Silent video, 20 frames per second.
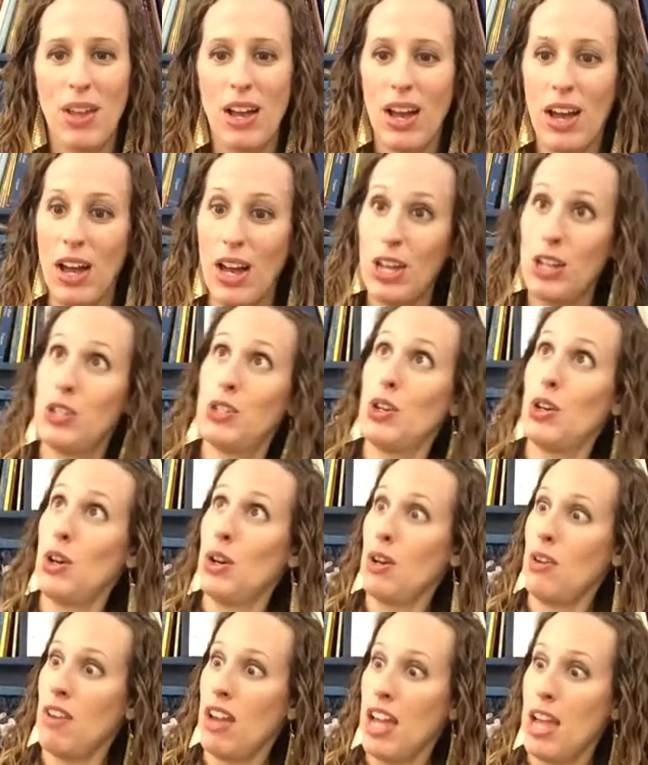
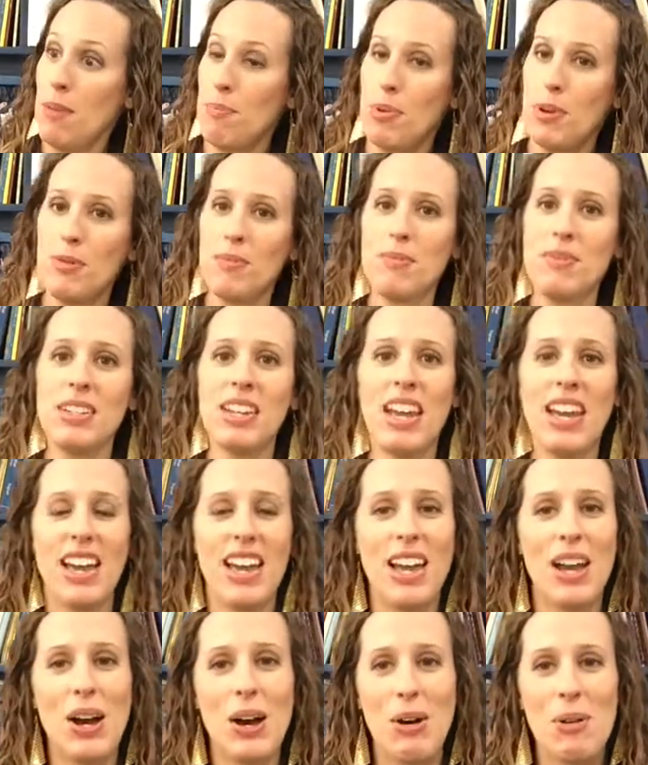adore boom
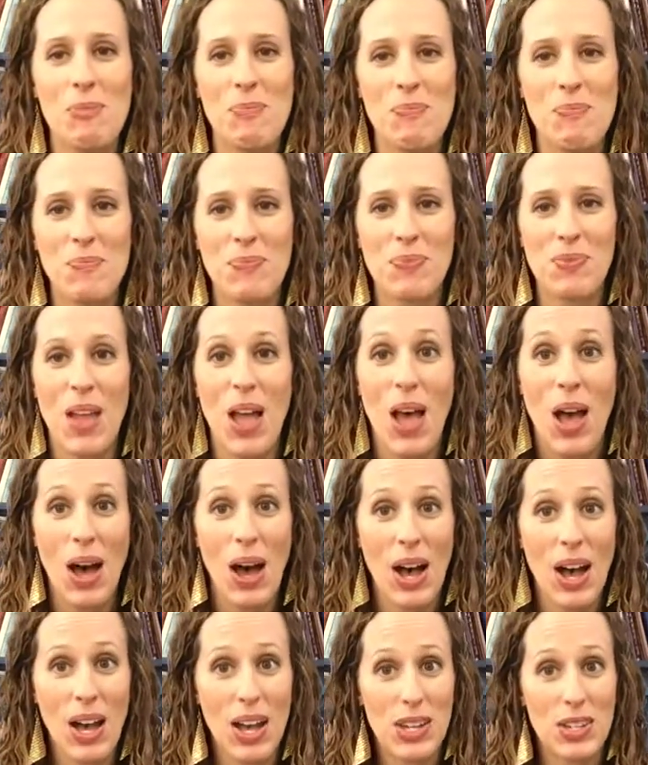
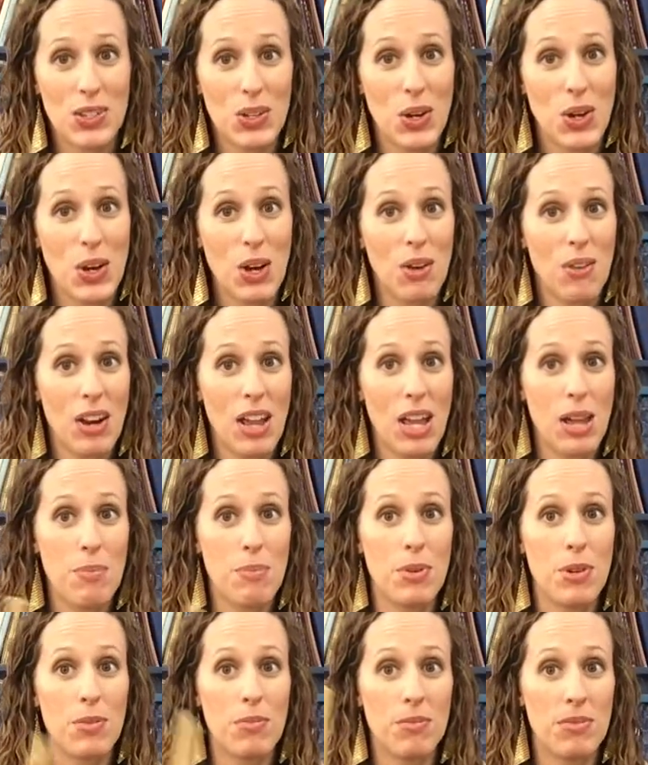deo, adore
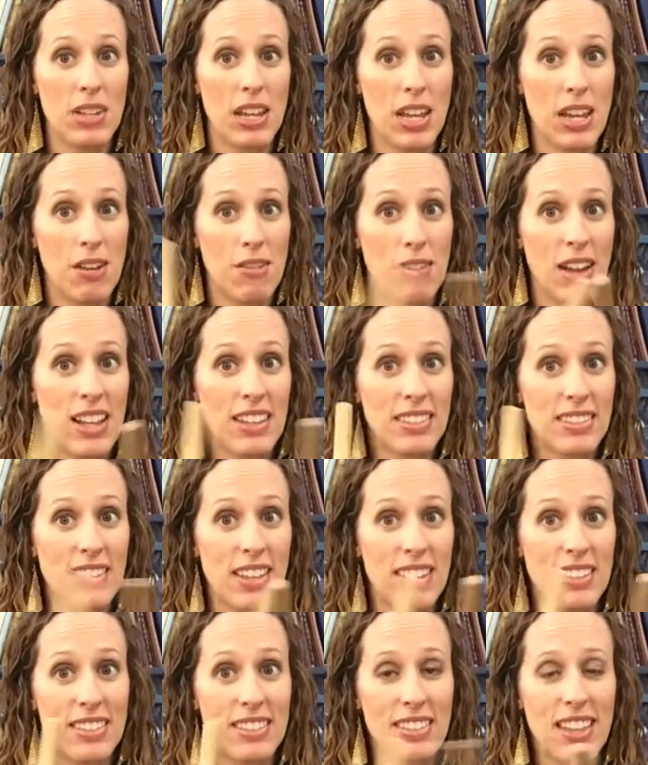boom de ret
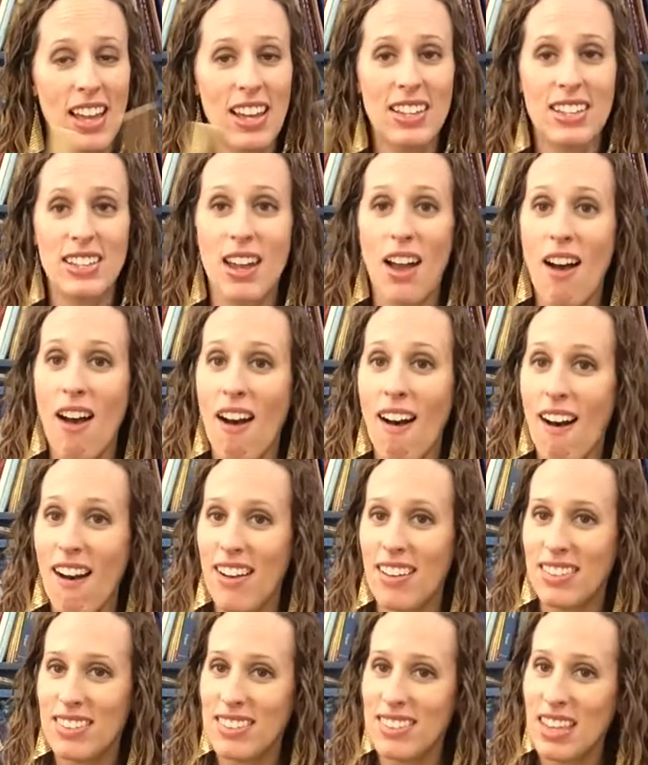set set,
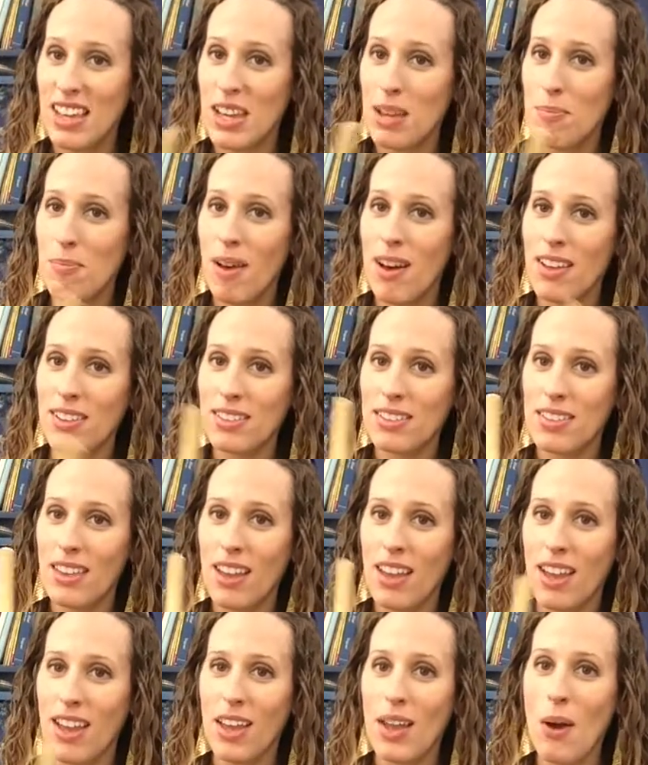passe,
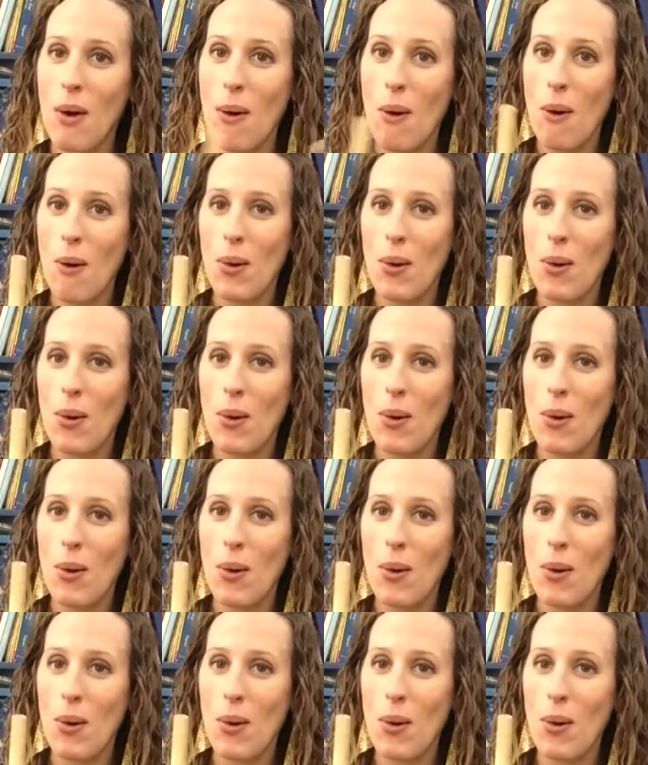paseo.